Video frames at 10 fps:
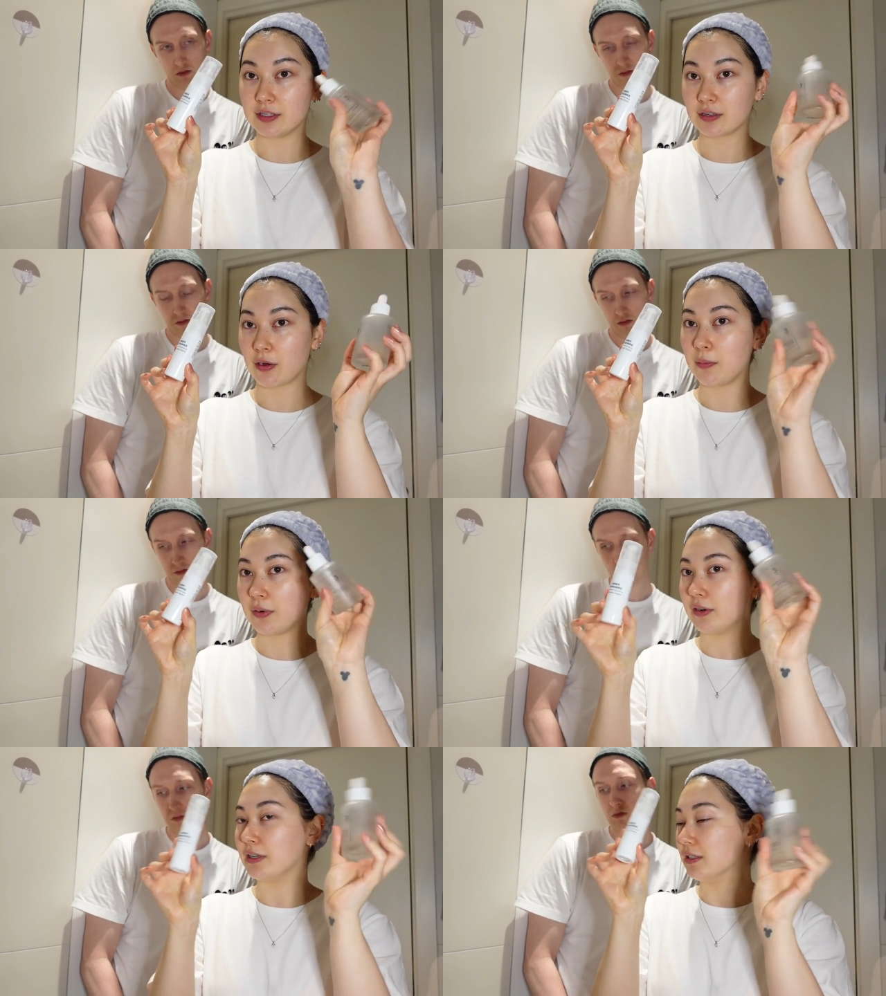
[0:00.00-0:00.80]
Speaker 1: This
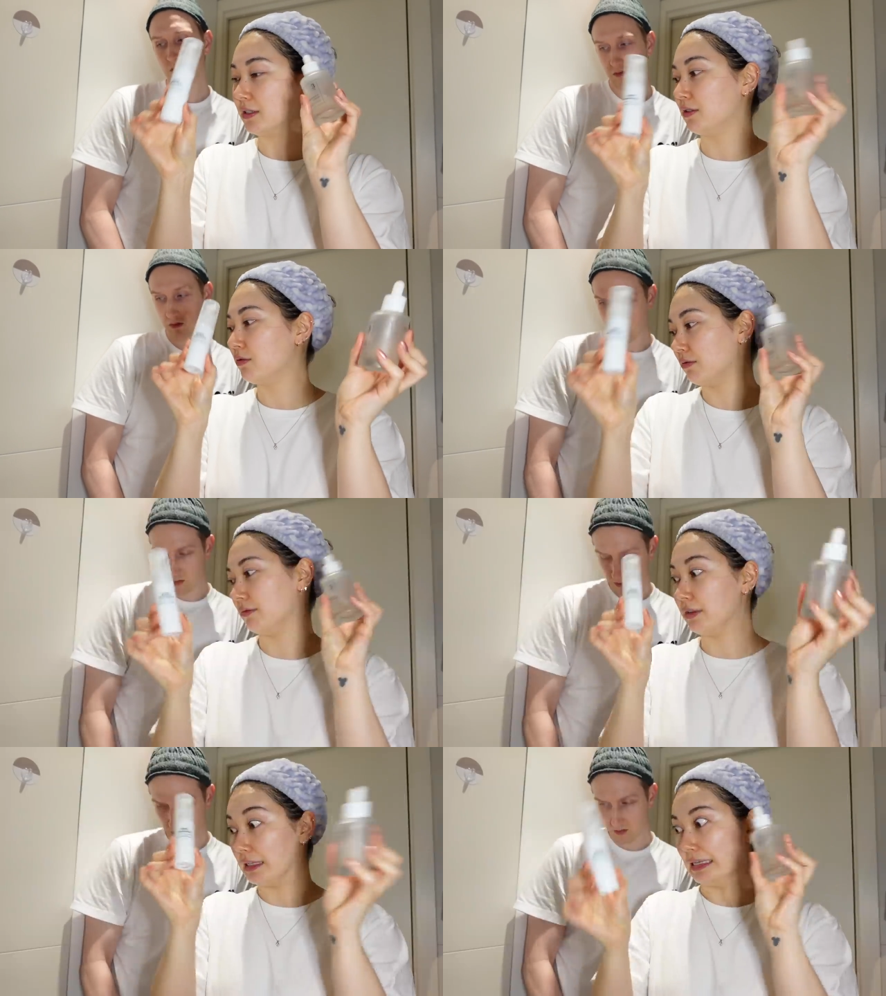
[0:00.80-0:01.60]
combo is
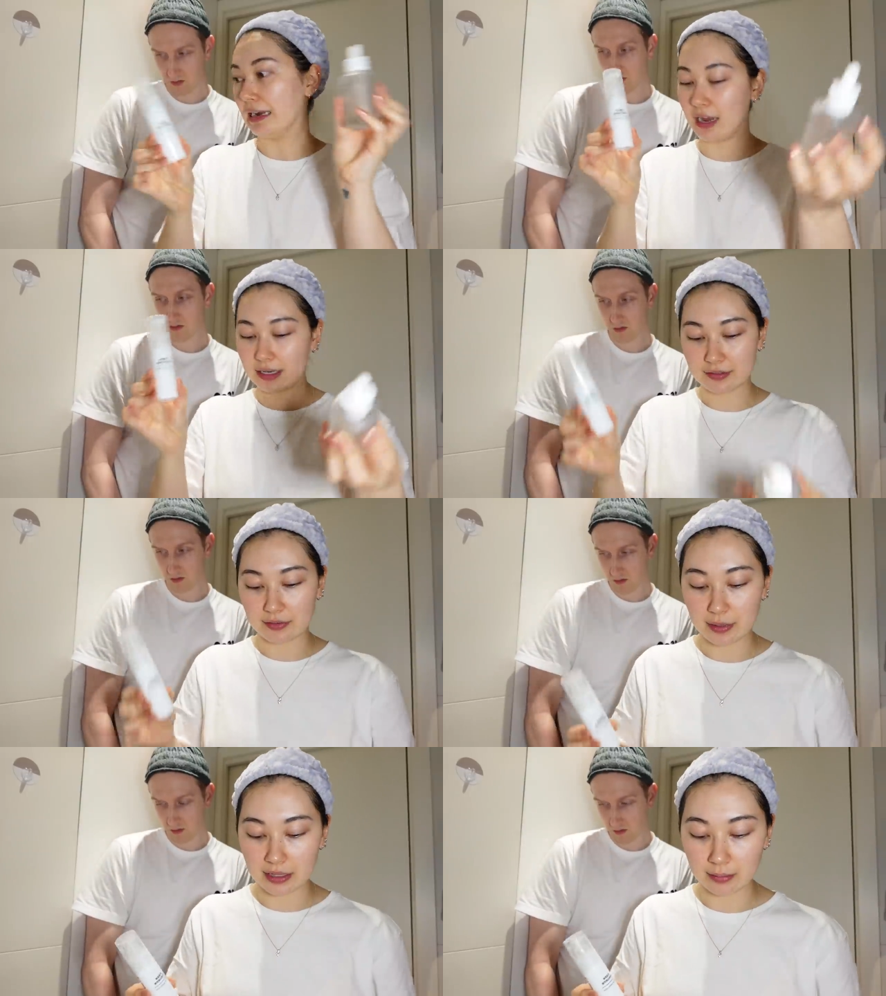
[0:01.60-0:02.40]
really
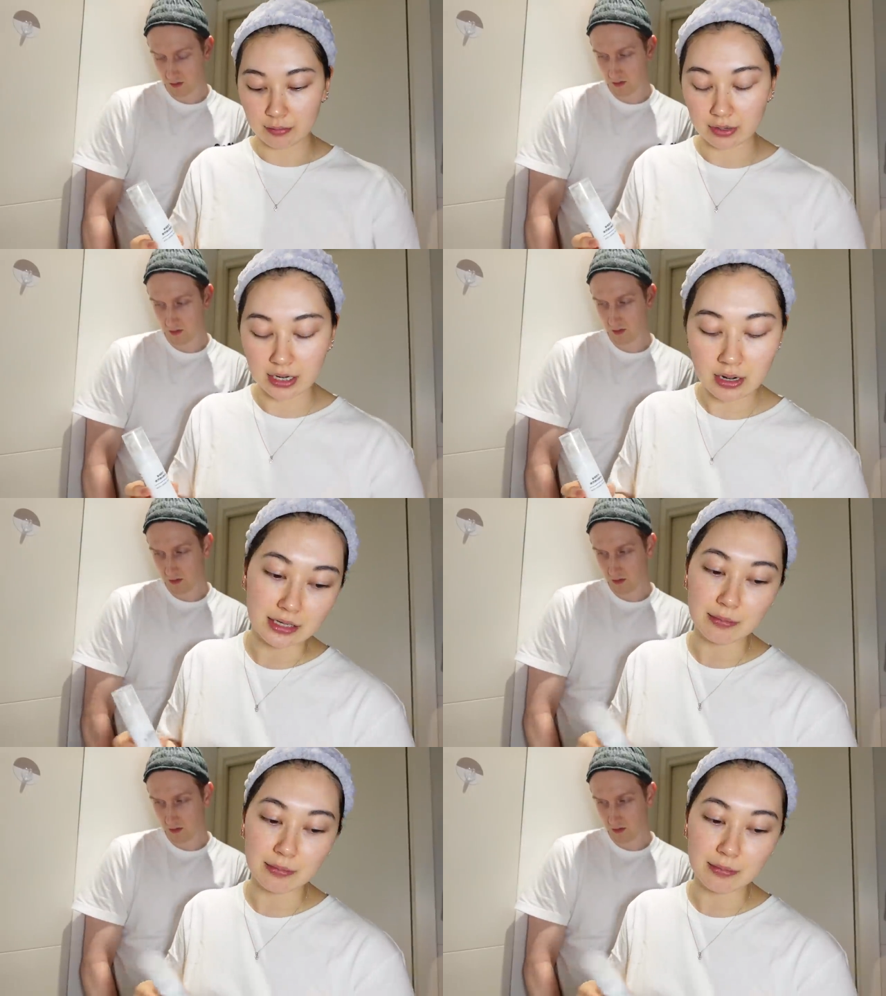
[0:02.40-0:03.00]
nice for me in the morning.